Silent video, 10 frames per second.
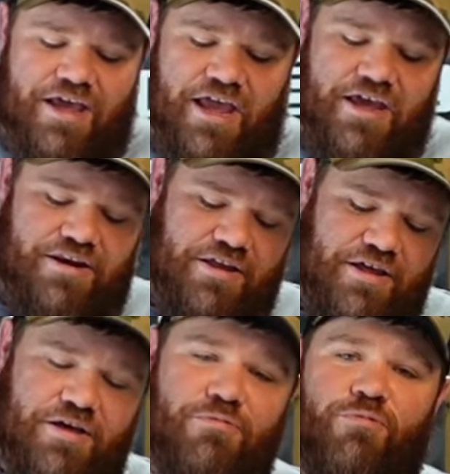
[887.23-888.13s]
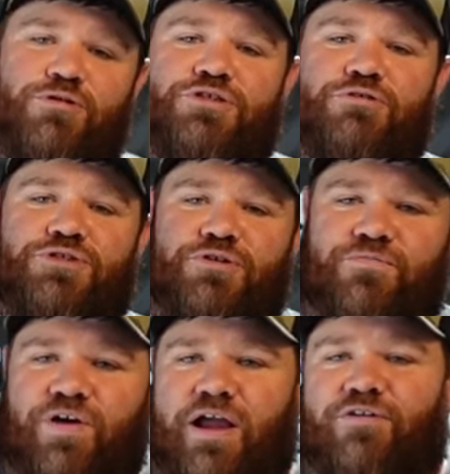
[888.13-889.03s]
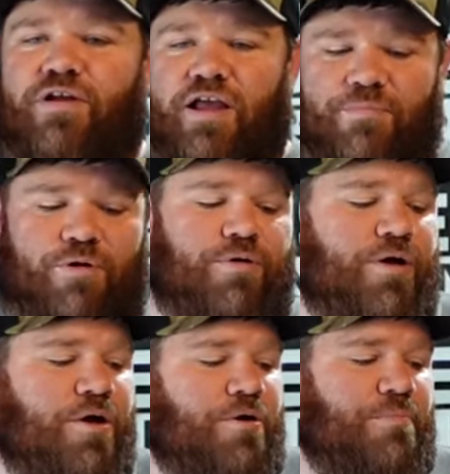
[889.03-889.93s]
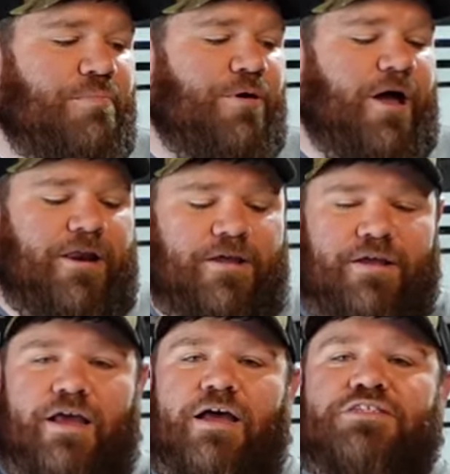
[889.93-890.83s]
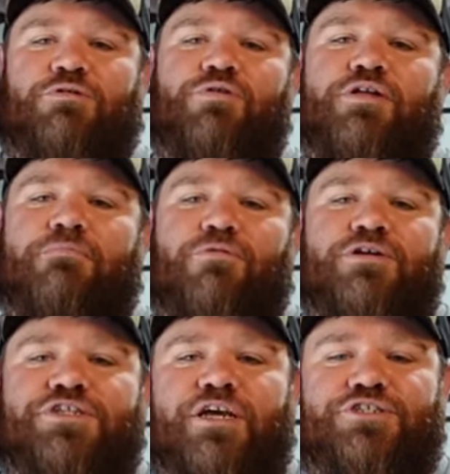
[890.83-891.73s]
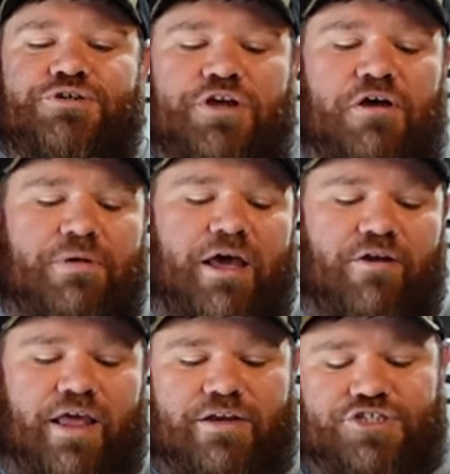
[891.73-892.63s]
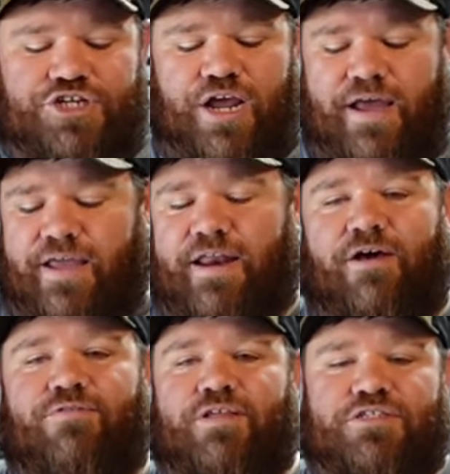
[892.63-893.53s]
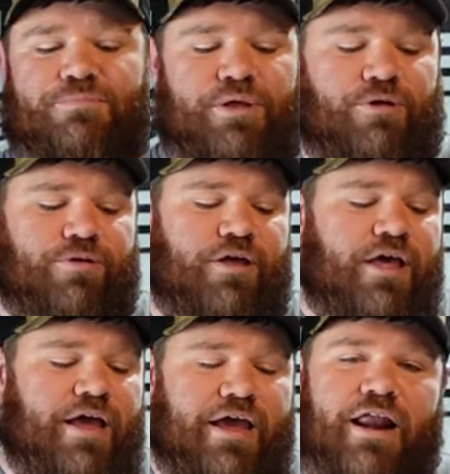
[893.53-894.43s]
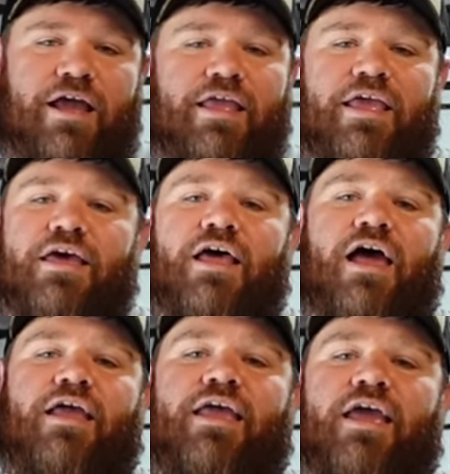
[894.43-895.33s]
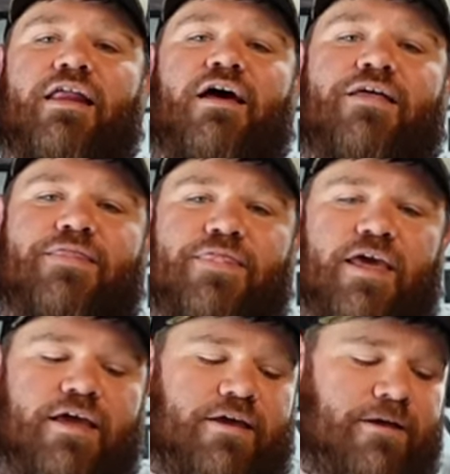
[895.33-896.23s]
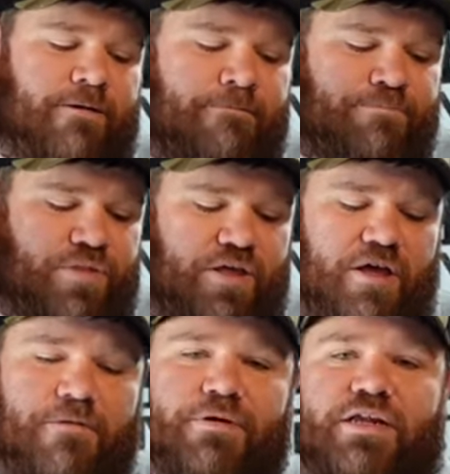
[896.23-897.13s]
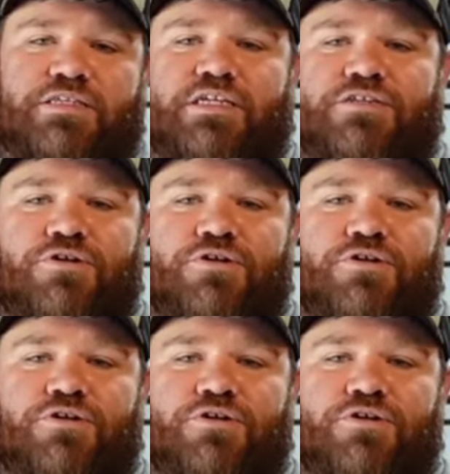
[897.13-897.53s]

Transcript: and we're still shooting factory ammo. But guys, I really appreciate you coming out and checking out this build. And again, I cannot thank the companies that